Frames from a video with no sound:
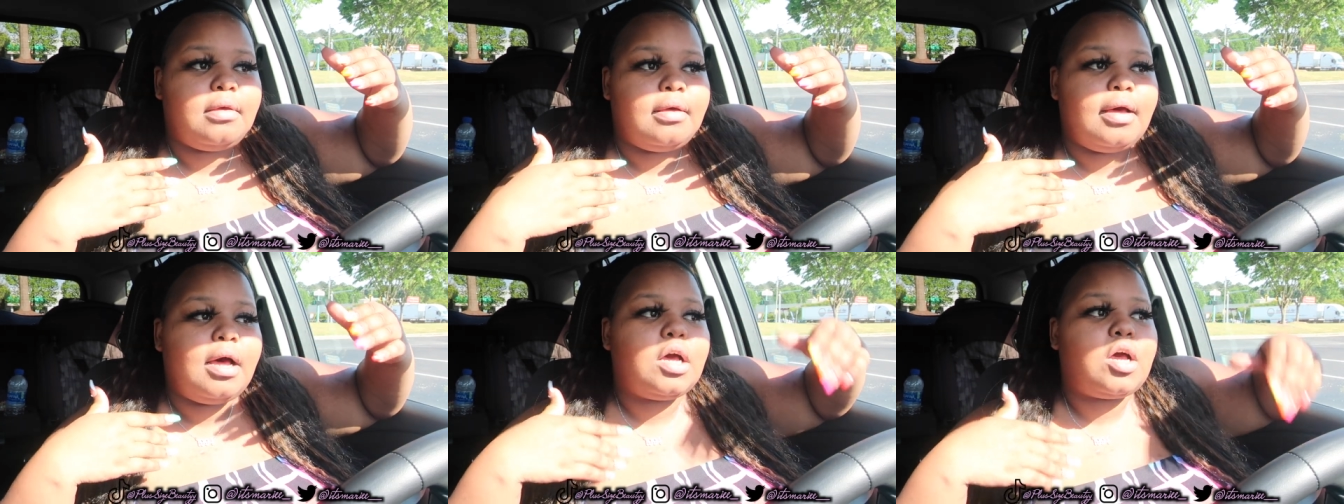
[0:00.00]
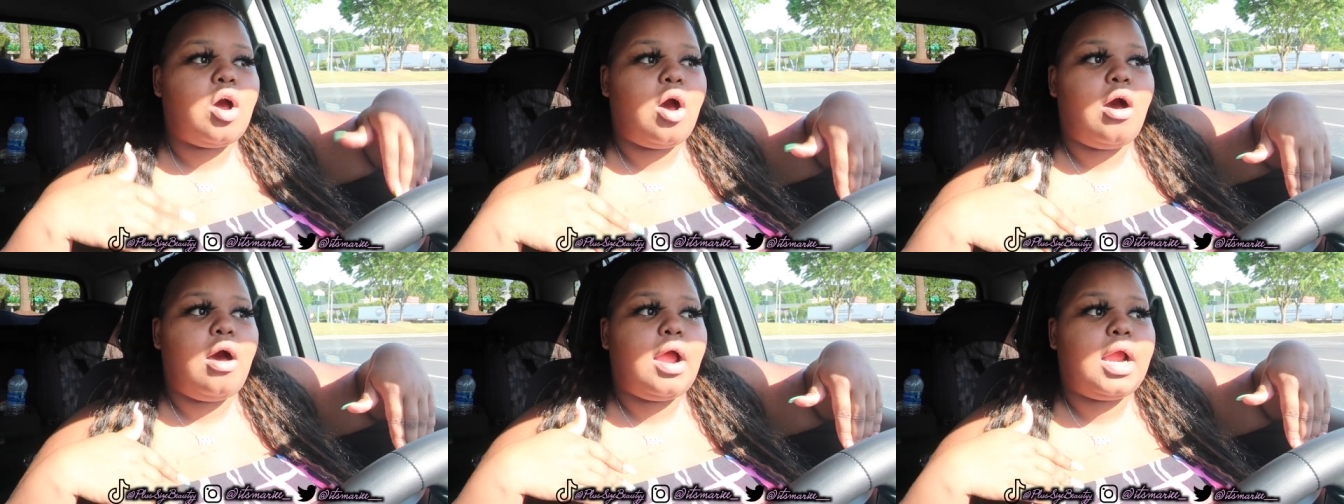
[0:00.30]
a
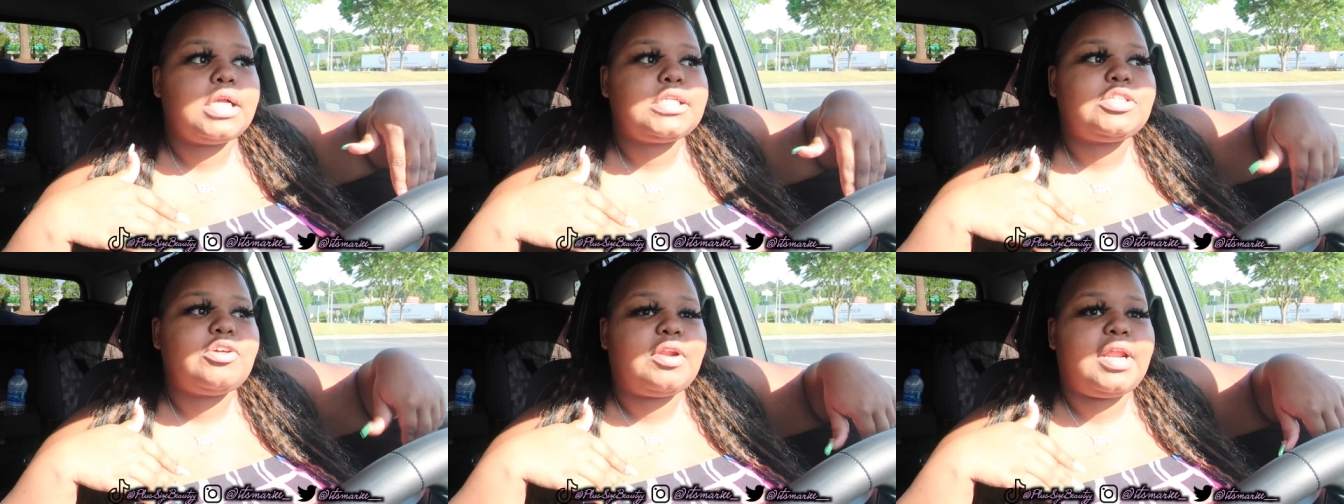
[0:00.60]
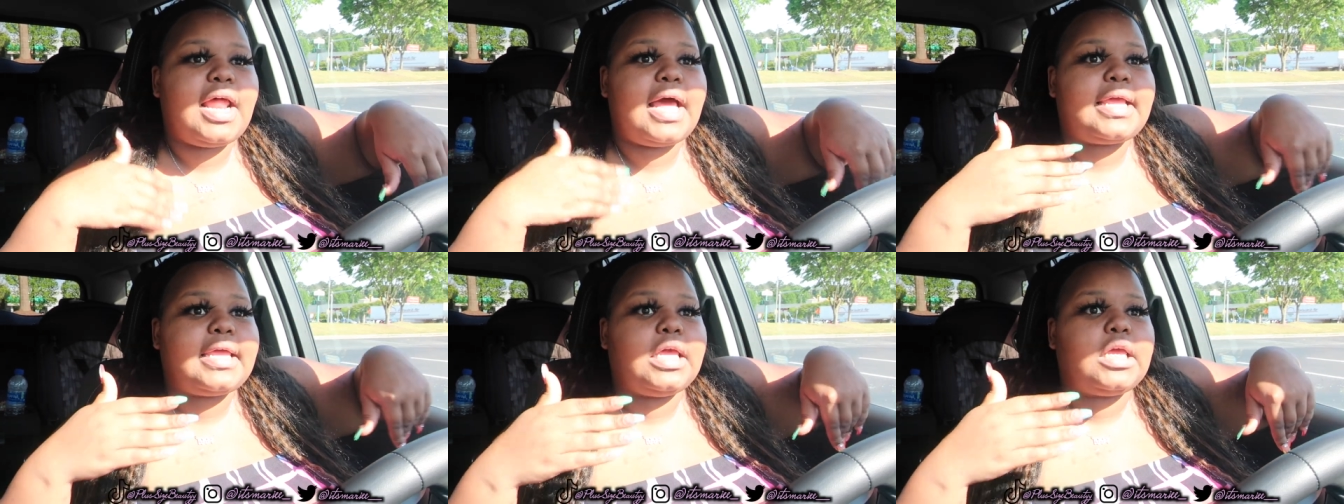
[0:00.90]
car so that
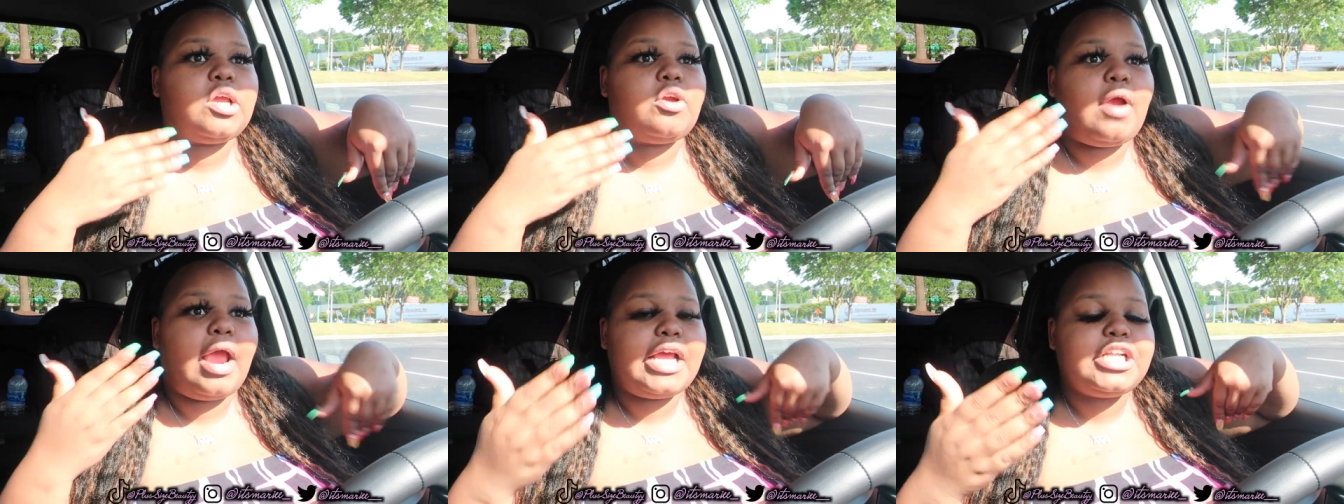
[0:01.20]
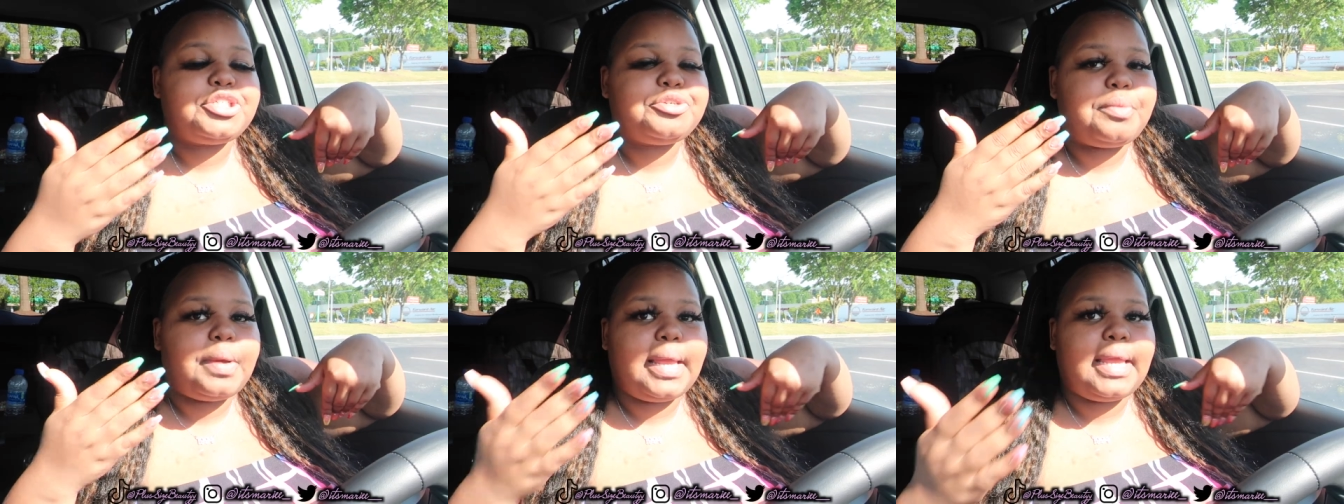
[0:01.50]
I can
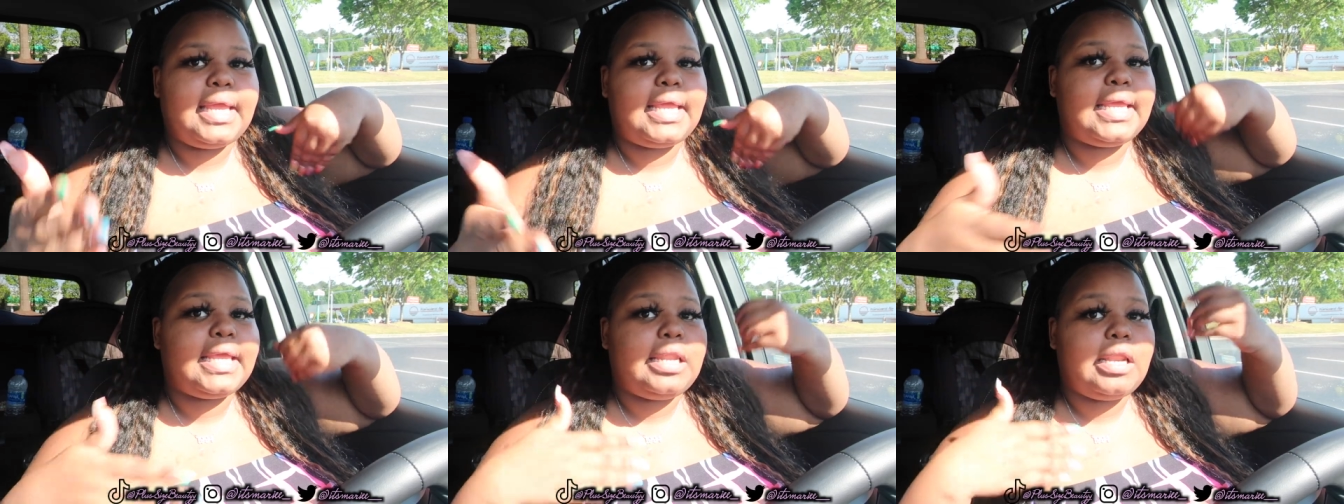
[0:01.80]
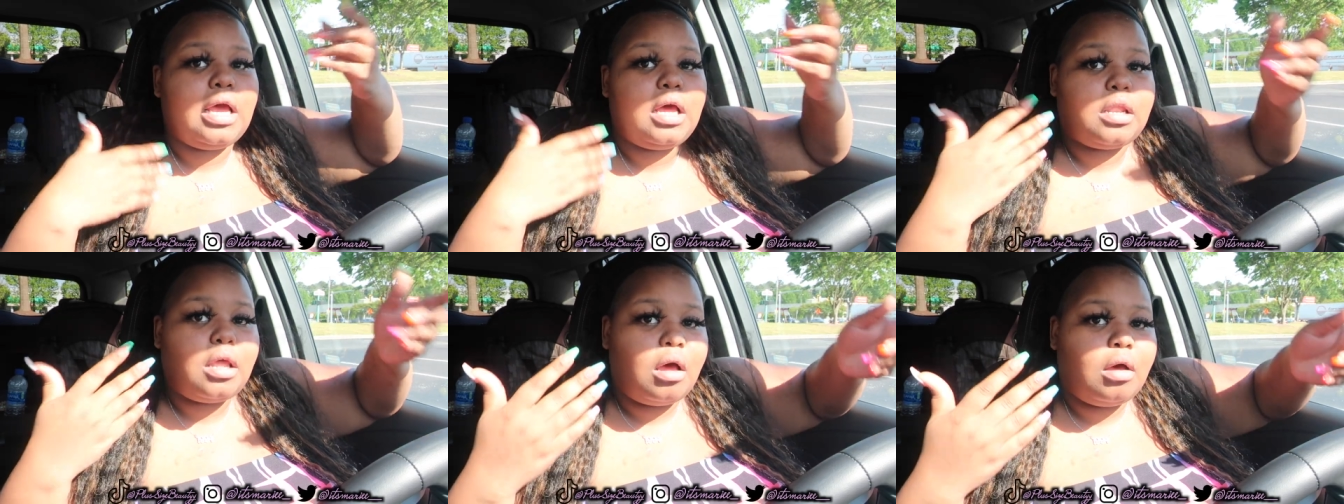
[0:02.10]
graduate and get
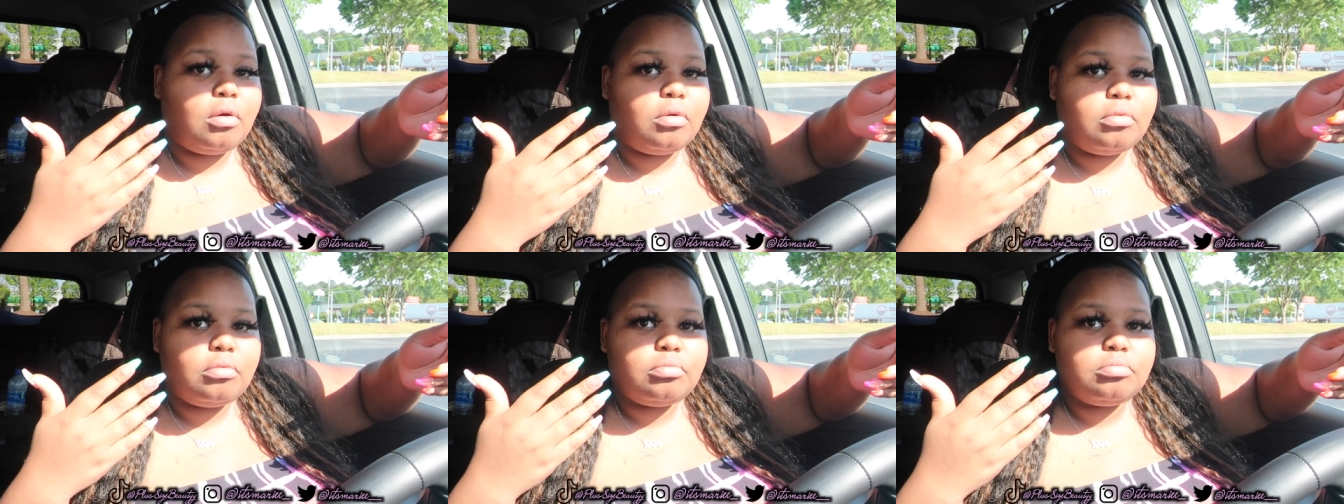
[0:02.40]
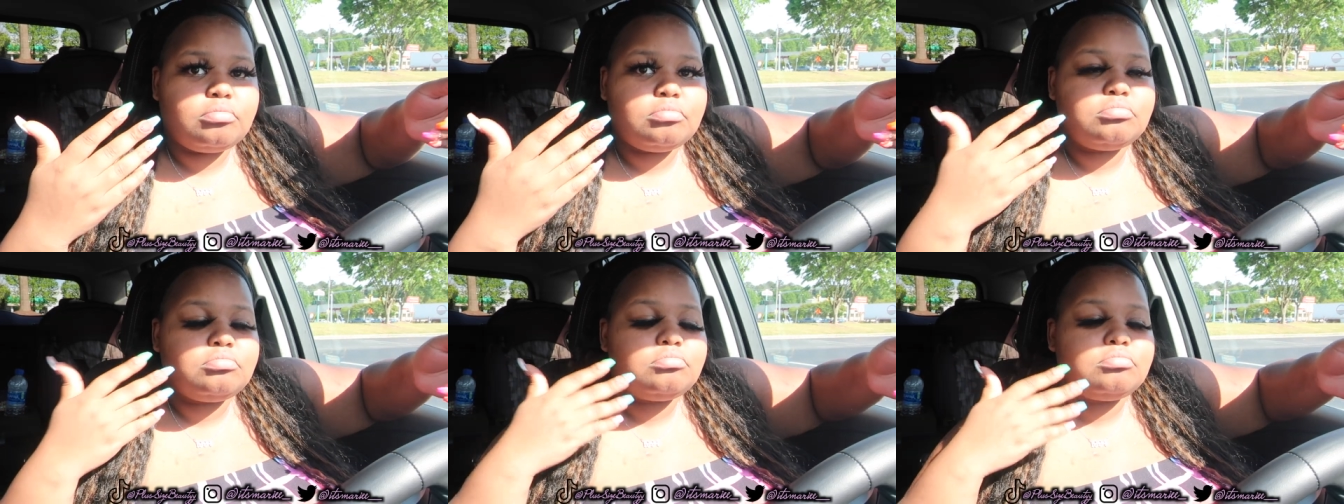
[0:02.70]
the hell on,
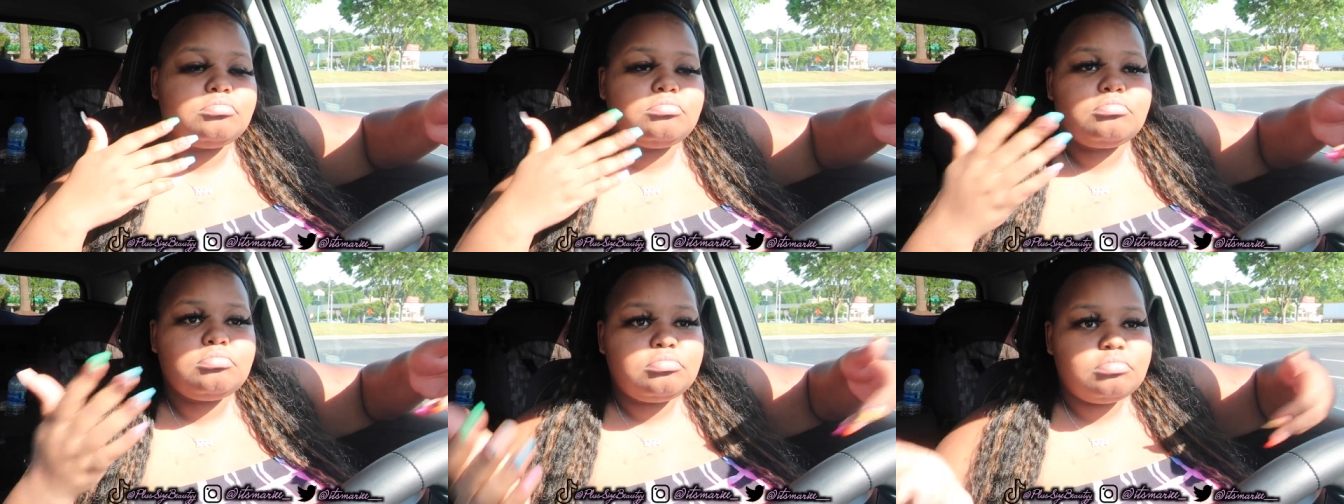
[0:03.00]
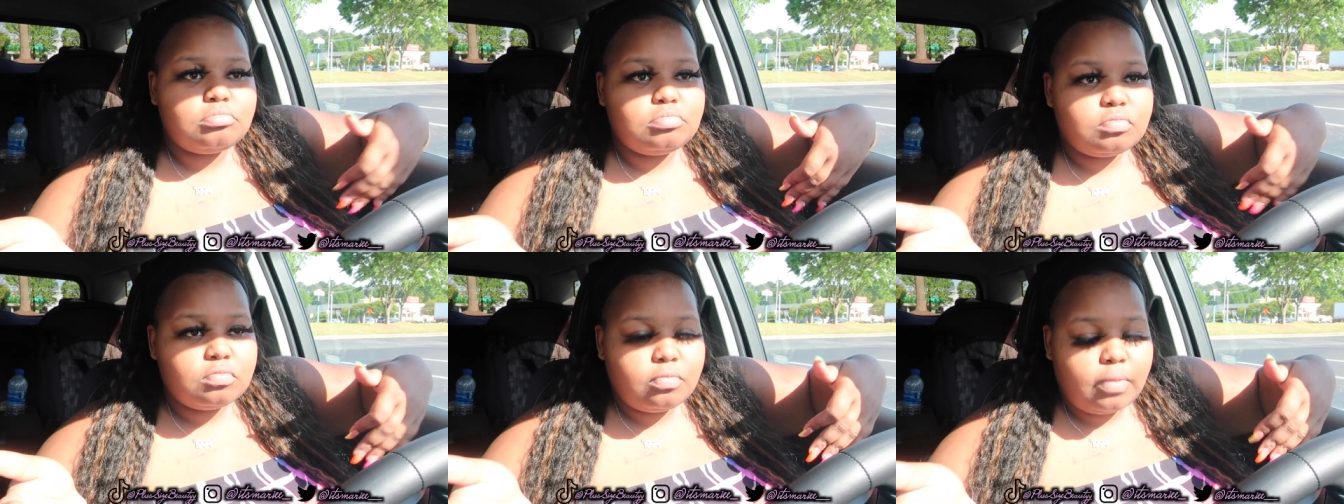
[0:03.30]

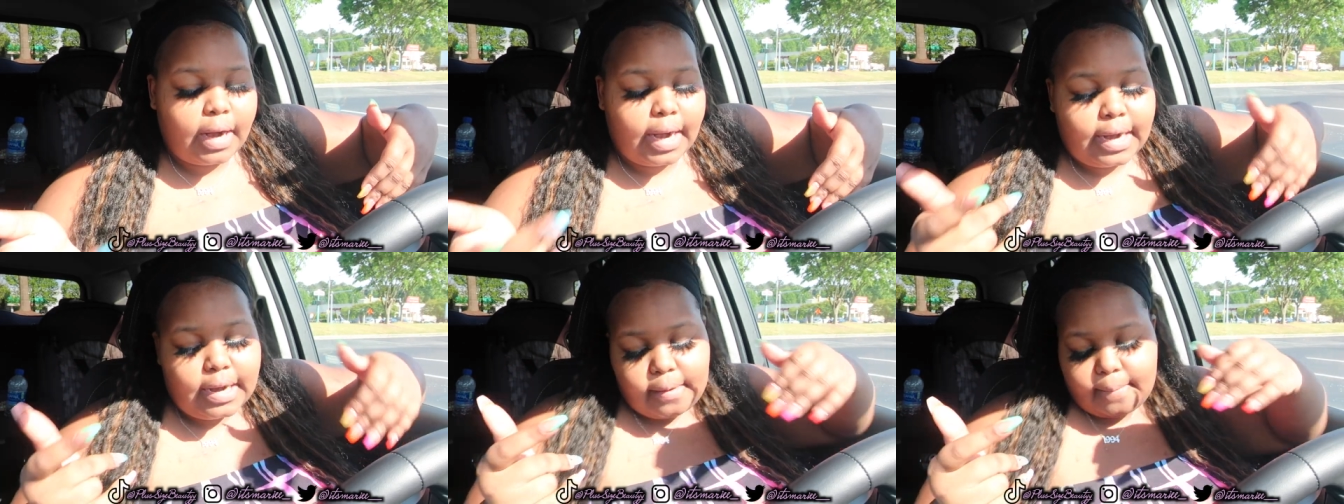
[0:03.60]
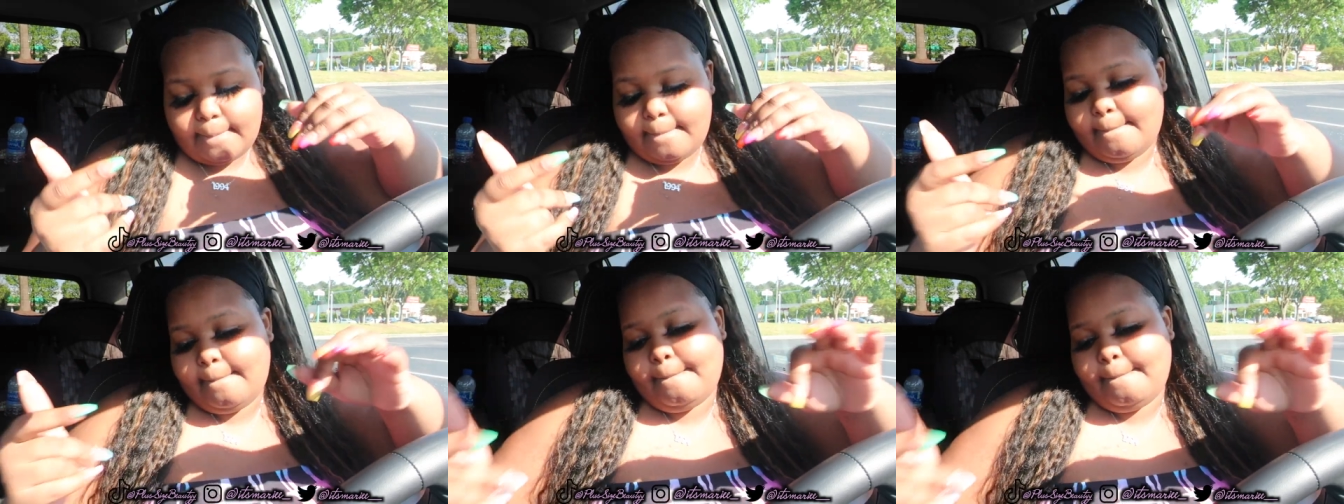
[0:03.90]
right?